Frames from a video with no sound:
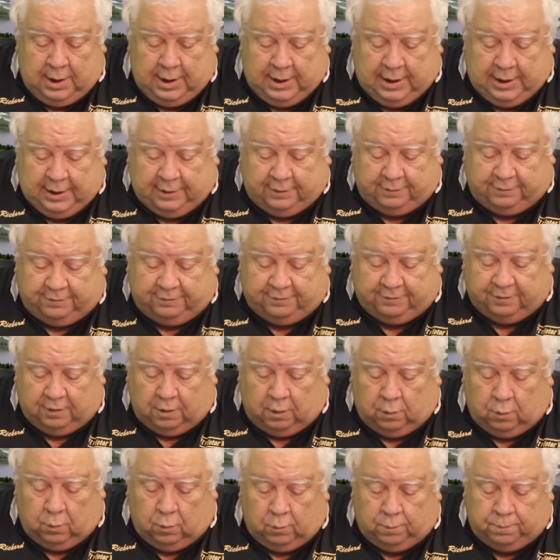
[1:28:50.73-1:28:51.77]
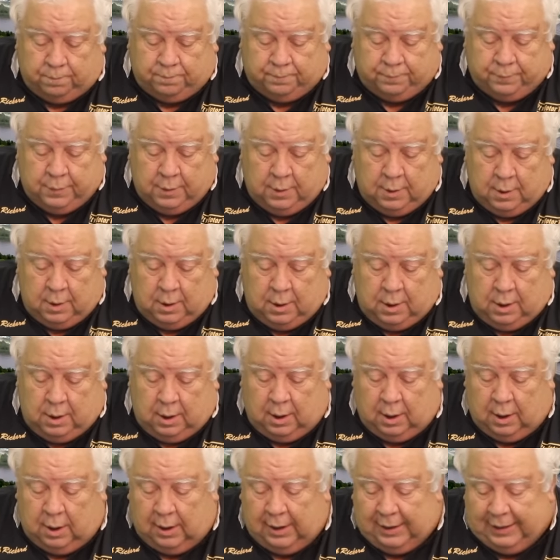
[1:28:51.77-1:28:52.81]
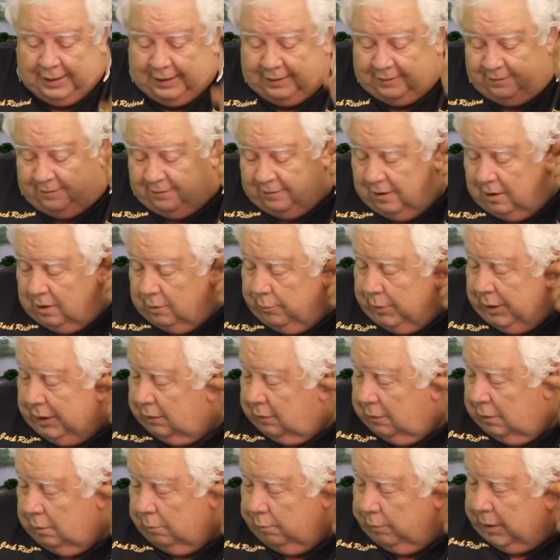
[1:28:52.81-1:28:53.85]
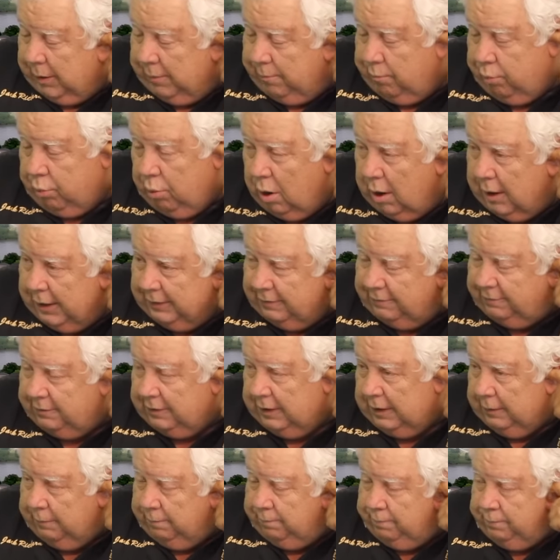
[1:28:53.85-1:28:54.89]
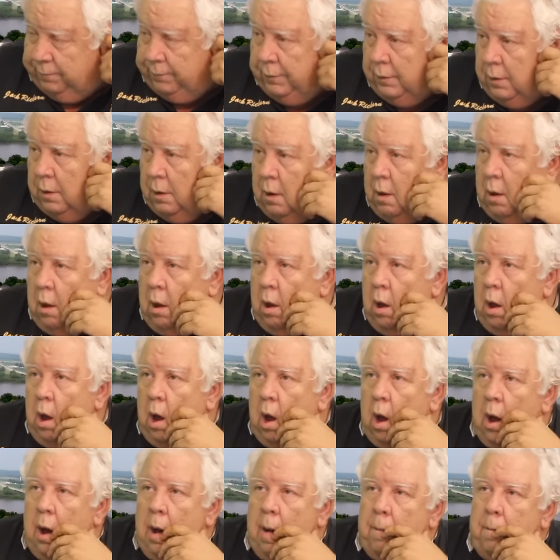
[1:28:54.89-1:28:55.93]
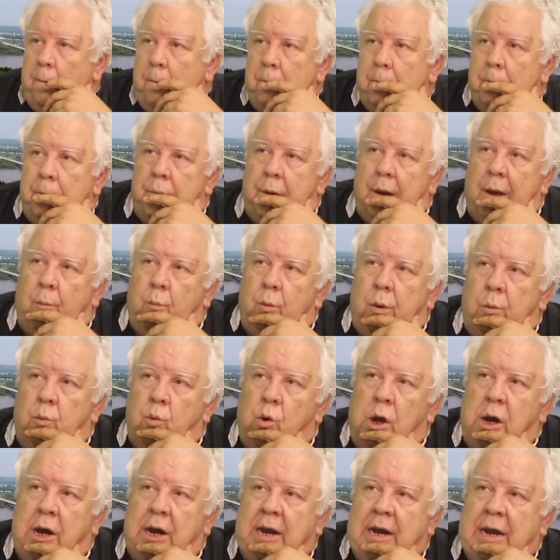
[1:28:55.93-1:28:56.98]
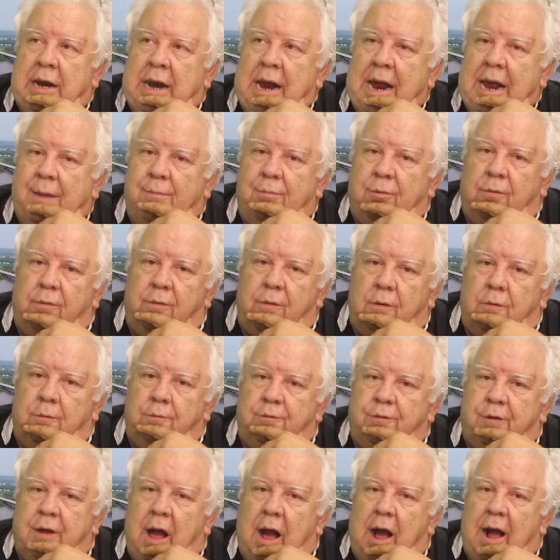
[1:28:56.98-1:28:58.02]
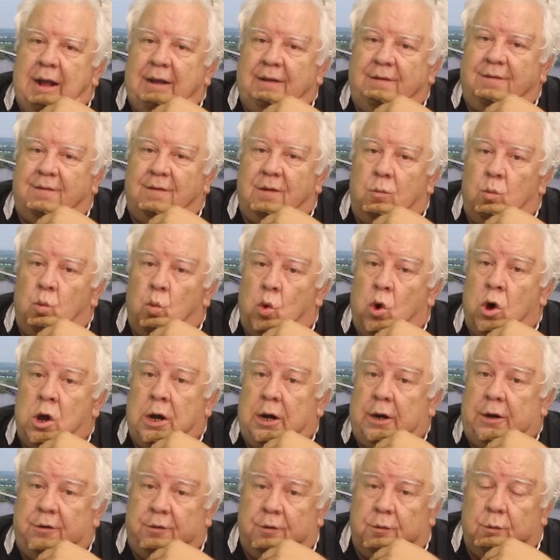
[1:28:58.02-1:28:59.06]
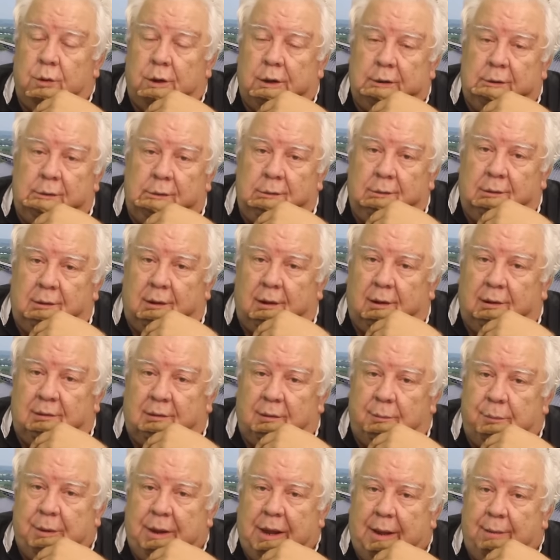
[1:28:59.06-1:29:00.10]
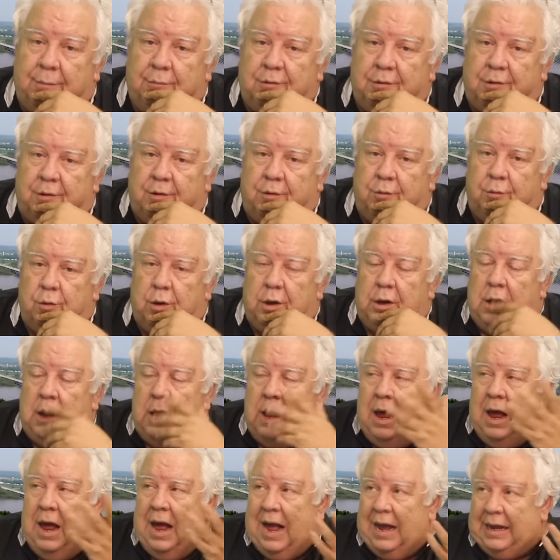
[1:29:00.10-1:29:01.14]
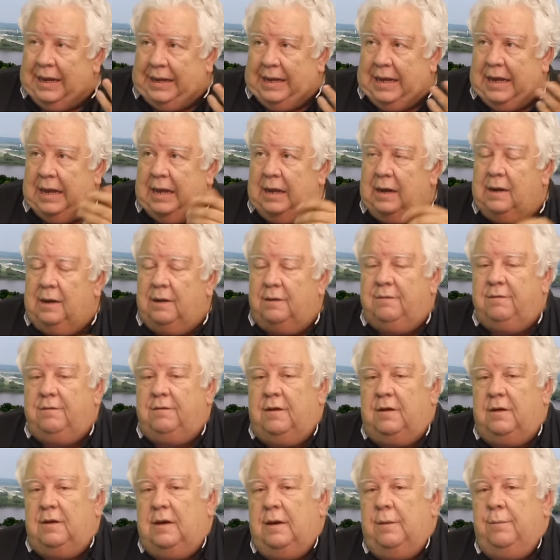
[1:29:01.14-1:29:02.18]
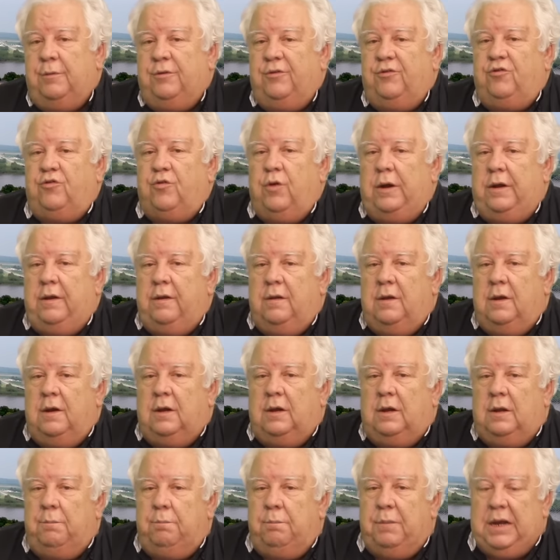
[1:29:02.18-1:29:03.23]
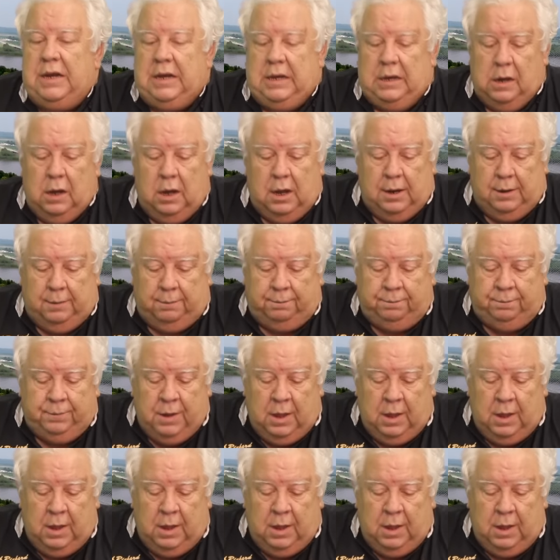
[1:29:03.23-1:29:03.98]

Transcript: And so it's going to be a little bit pricey, but we want to enable those guys that want to do it to be able to do it. Again, it's to demonstrate that it can be done.